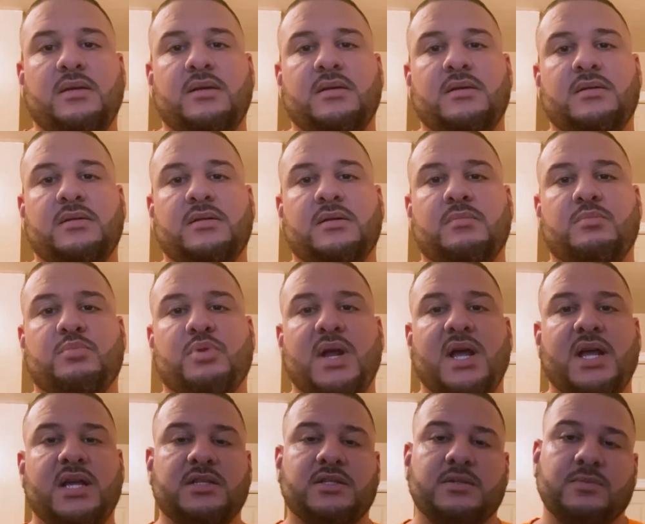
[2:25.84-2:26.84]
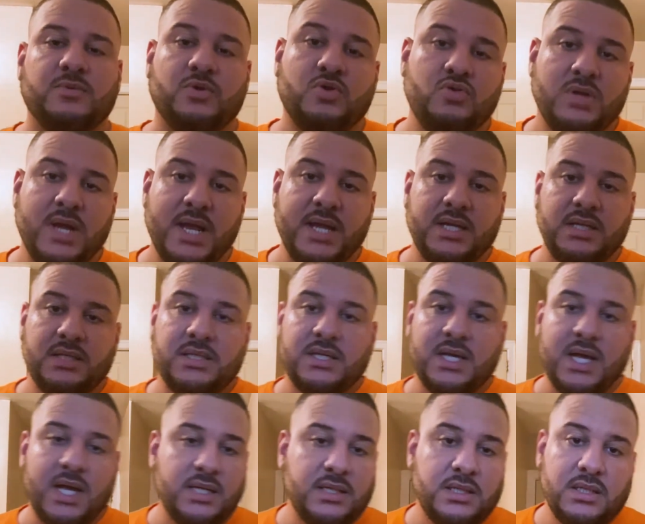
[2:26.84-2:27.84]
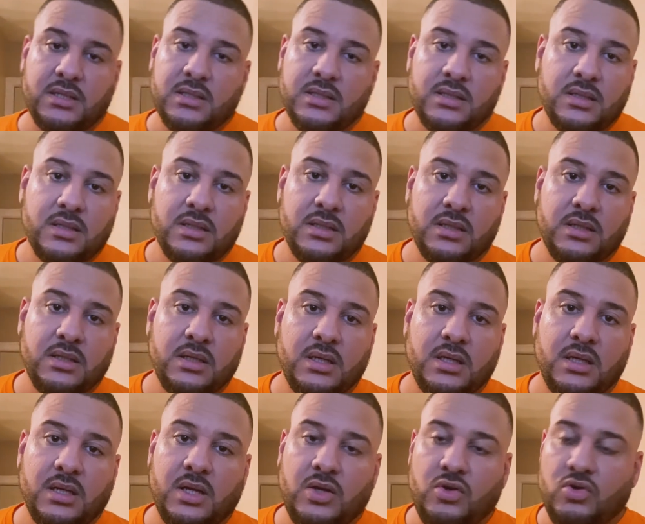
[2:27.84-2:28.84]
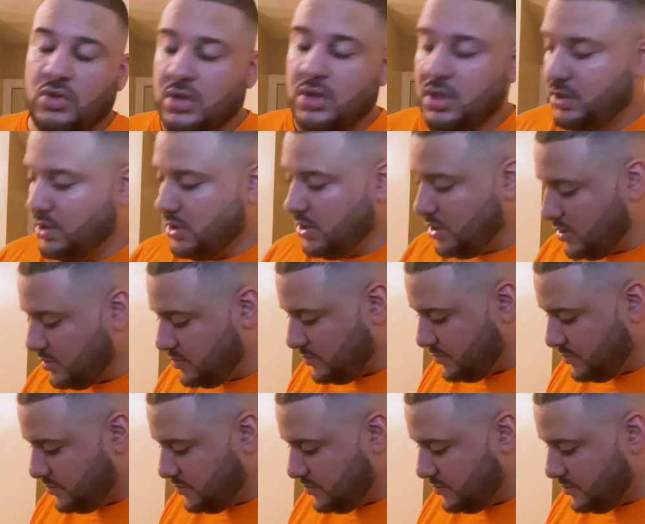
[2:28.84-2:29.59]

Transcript: some bronze, some cool Nike size, and you good to go.